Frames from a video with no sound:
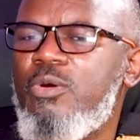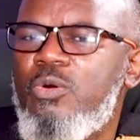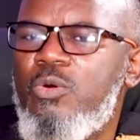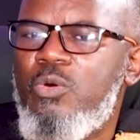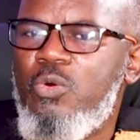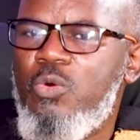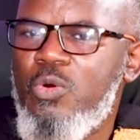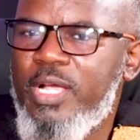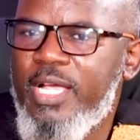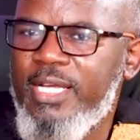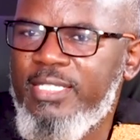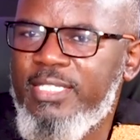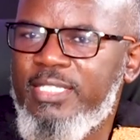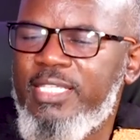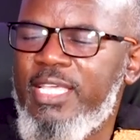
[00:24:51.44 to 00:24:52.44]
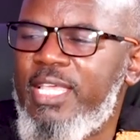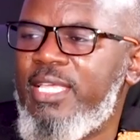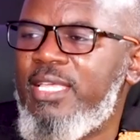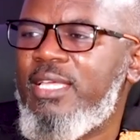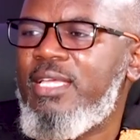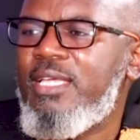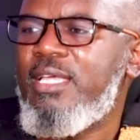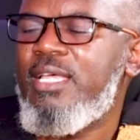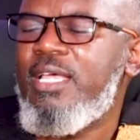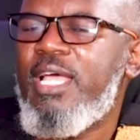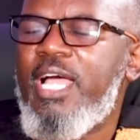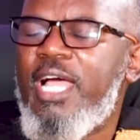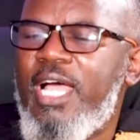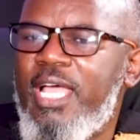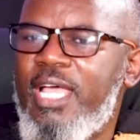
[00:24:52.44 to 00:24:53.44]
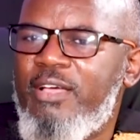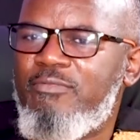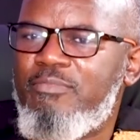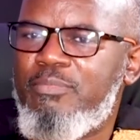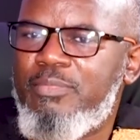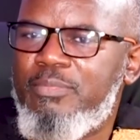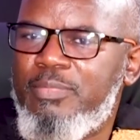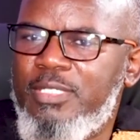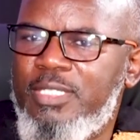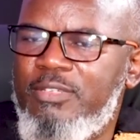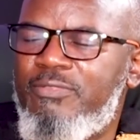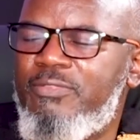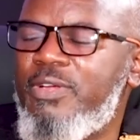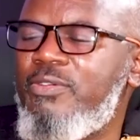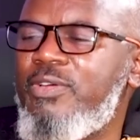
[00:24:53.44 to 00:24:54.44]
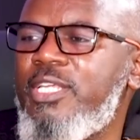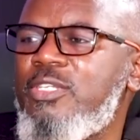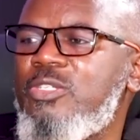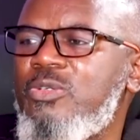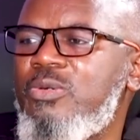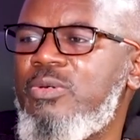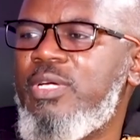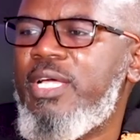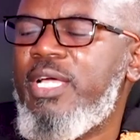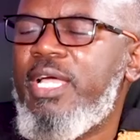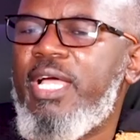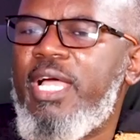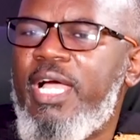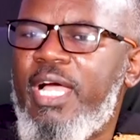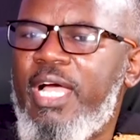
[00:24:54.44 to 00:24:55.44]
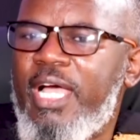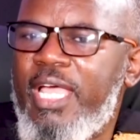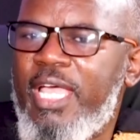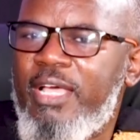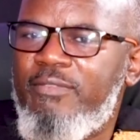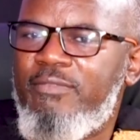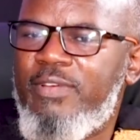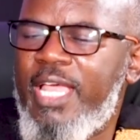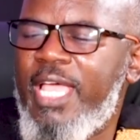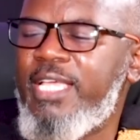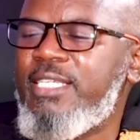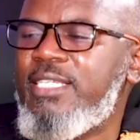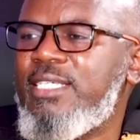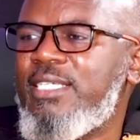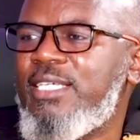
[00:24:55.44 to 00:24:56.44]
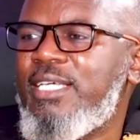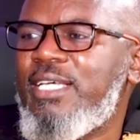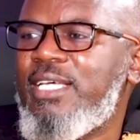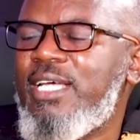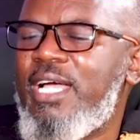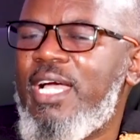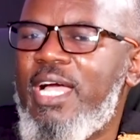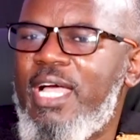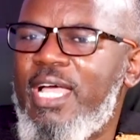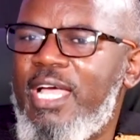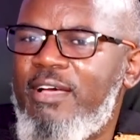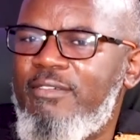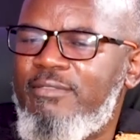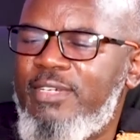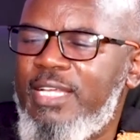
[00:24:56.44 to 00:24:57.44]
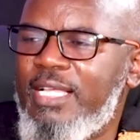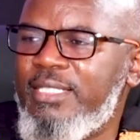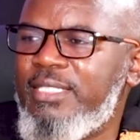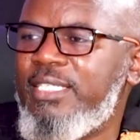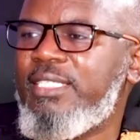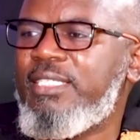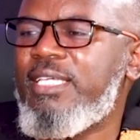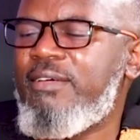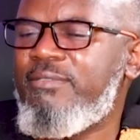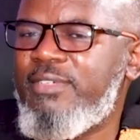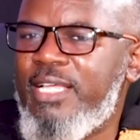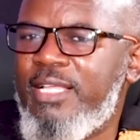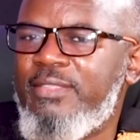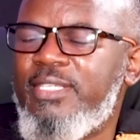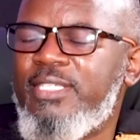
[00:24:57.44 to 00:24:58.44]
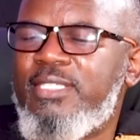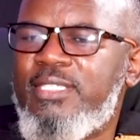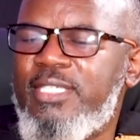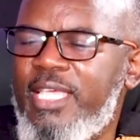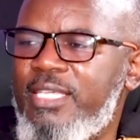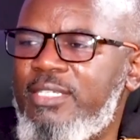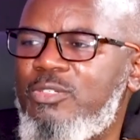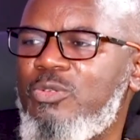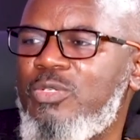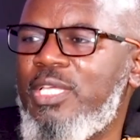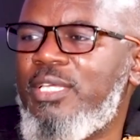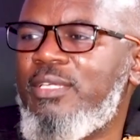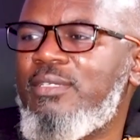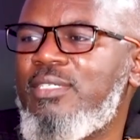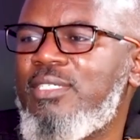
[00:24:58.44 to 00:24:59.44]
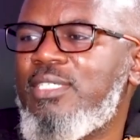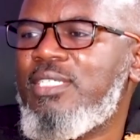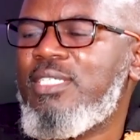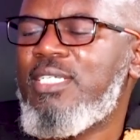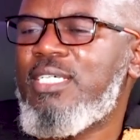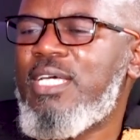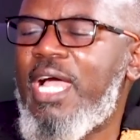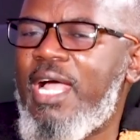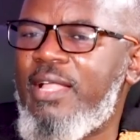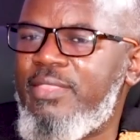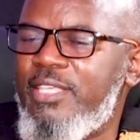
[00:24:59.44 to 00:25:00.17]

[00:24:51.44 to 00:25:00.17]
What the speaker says: who can say, I have defrauded you, I have lied, I have done this, I've done this, say it today. And they